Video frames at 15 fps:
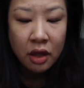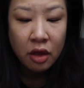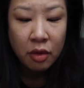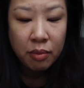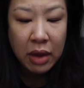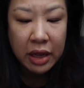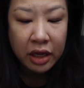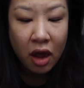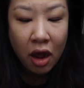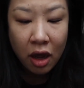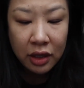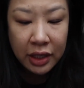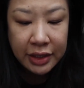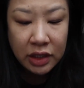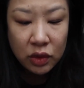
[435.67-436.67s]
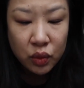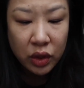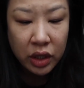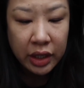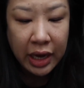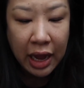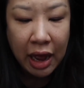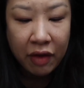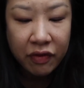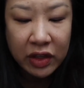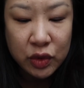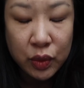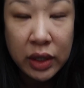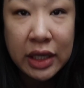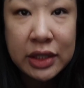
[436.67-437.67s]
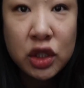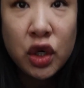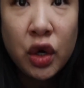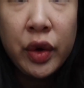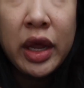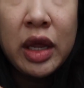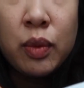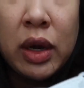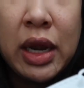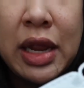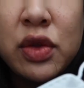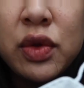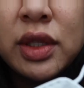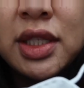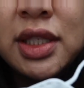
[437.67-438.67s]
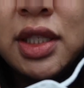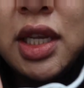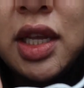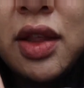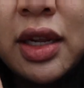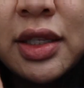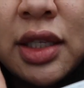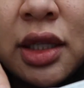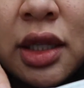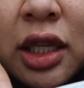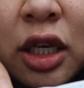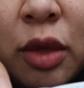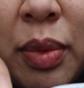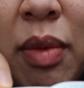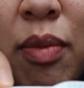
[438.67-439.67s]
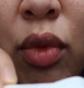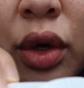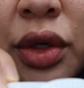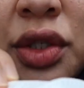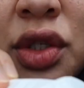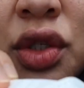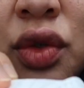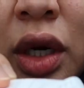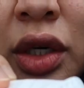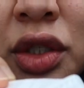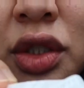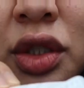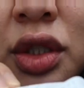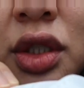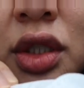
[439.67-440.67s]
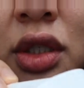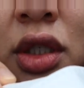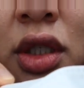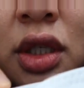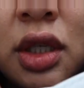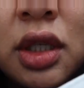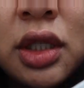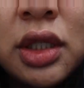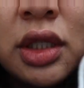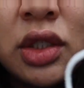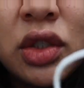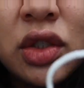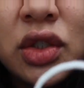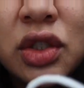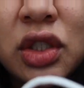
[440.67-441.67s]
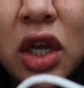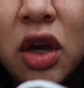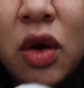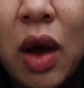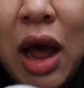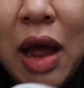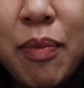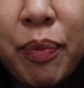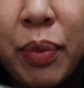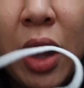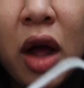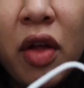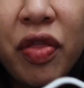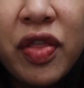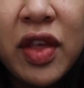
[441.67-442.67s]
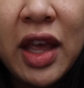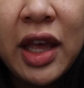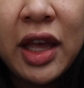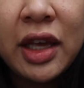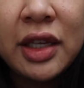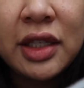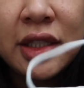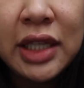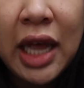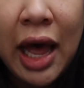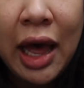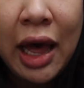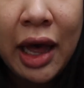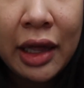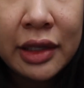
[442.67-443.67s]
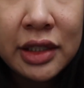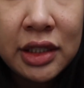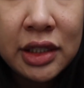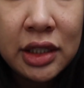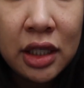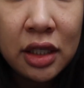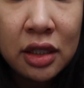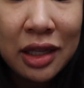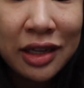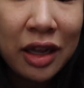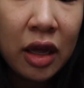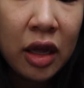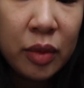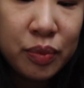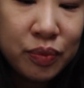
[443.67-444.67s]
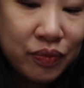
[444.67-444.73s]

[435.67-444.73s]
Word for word: My colleagues at work have this one. It's a Korean one, and you can see that it's a little bit more structured. So I bought these at like a